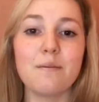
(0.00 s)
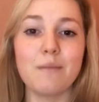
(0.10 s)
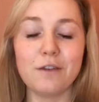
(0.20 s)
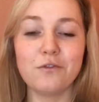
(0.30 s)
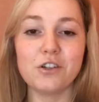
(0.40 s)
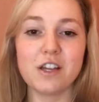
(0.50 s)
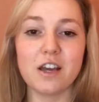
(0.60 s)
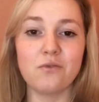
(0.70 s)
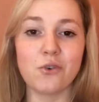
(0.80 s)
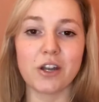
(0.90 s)
My first day
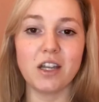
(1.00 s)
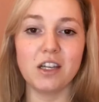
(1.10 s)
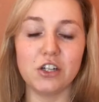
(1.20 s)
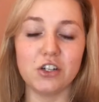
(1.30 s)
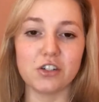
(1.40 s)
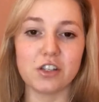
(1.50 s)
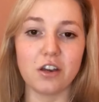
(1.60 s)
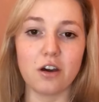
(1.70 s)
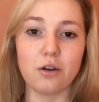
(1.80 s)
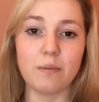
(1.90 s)
of working in a nursing
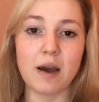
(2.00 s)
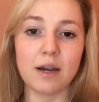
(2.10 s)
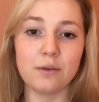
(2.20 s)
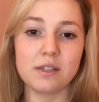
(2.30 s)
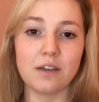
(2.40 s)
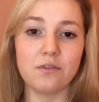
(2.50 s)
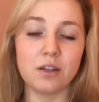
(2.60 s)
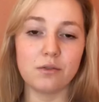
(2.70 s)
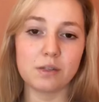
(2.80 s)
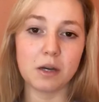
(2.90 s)
home, I was given
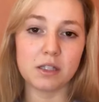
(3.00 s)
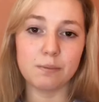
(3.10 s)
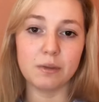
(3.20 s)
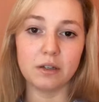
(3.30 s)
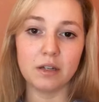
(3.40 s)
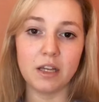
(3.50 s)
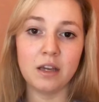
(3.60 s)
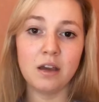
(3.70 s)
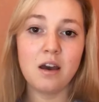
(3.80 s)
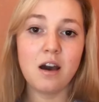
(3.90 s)
the responsibility
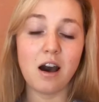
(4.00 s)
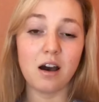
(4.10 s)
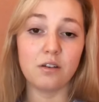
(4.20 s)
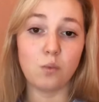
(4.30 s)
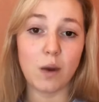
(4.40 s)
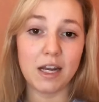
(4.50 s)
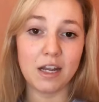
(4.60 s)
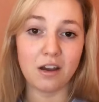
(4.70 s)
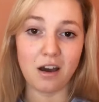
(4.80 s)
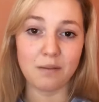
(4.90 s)
of
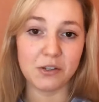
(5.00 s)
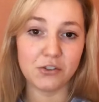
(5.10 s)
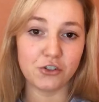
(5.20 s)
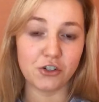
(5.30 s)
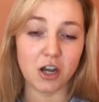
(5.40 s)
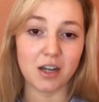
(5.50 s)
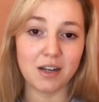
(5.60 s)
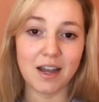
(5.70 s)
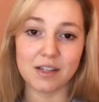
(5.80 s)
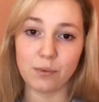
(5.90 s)
waiting on Mr. John
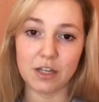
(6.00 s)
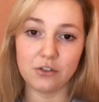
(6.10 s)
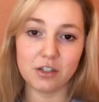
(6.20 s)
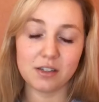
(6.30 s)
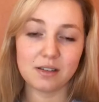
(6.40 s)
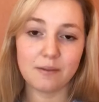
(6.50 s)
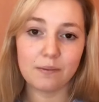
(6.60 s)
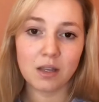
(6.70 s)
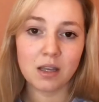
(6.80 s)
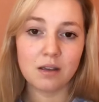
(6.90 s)
as a waitress.
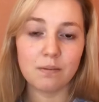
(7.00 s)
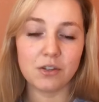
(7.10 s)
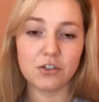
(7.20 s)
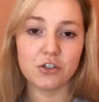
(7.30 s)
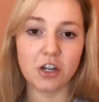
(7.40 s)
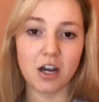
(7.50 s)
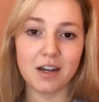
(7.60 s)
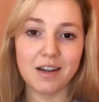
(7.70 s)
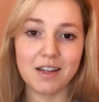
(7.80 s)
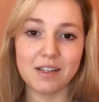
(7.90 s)
Mr.
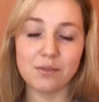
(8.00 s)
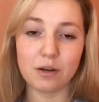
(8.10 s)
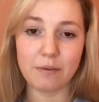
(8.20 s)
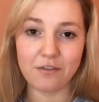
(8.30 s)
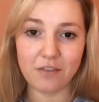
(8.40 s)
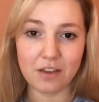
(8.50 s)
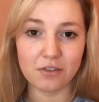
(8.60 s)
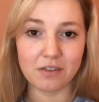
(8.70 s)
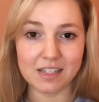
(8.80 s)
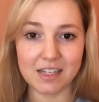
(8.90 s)
John is one of my
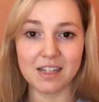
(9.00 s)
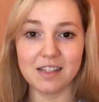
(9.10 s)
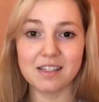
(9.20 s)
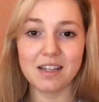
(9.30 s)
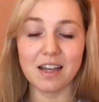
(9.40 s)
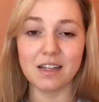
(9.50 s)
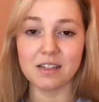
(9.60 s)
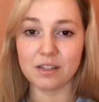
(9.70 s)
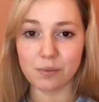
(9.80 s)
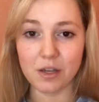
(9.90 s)
favorite residents and is
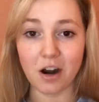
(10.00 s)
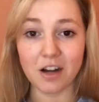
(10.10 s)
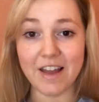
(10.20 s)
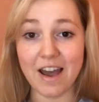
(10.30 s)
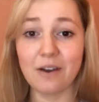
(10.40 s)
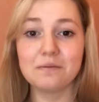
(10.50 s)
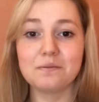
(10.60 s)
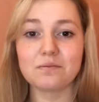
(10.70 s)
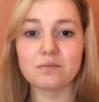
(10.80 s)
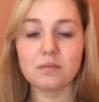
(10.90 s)
a sweetheart now.
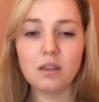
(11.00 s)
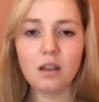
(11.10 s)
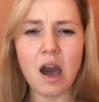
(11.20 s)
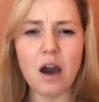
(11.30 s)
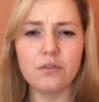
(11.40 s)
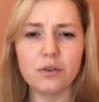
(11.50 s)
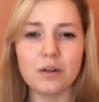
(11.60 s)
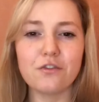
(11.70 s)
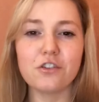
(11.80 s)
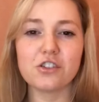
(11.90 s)
However, when
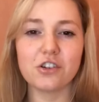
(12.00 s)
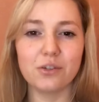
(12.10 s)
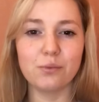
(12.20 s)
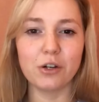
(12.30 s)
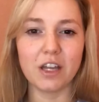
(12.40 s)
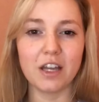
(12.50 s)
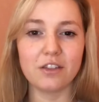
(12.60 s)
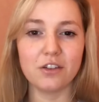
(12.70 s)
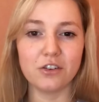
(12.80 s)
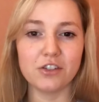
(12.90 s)
I first started working at
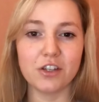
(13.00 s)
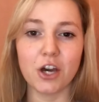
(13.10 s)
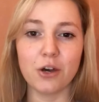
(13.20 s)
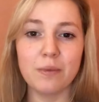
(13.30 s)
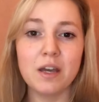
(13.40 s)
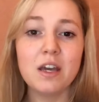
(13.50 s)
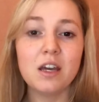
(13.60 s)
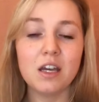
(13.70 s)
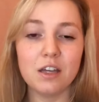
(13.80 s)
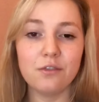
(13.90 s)
the nursing home,
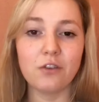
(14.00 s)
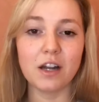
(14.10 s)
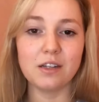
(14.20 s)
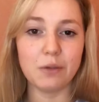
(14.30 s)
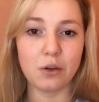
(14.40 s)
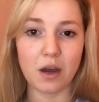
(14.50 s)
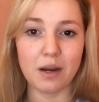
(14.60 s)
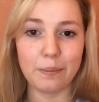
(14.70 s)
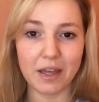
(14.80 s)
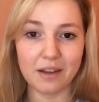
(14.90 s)
he frightened me quite
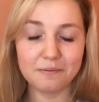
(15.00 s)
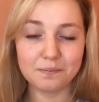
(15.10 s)
a bit.